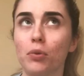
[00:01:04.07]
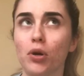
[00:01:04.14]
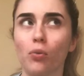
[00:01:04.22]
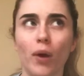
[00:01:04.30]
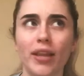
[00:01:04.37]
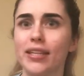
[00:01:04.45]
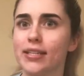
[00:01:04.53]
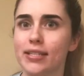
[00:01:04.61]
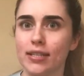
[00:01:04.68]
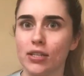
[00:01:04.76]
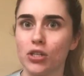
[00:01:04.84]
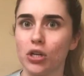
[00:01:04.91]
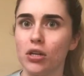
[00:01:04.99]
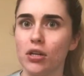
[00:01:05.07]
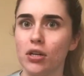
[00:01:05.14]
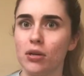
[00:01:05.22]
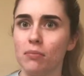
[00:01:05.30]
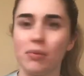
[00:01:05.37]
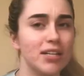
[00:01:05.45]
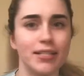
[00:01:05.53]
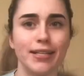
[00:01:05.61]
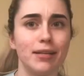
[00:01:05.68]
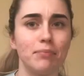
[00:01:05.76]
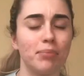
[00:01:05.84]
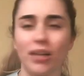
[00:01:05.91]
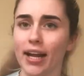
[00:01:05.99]
you regret the decision because you
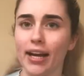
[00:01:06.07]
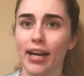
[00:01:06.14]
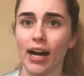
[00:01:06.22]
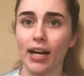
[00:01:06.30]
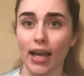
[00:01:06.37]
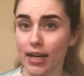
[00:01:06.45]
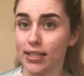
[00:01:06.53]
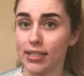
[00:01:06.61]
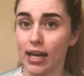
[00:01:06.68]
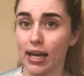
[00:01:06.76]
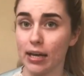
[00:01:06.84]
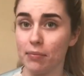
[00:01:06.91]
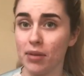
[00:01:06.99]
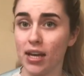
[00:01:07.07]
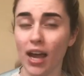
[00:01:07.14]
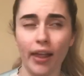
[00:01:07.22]
didn't plan it out ahead of time,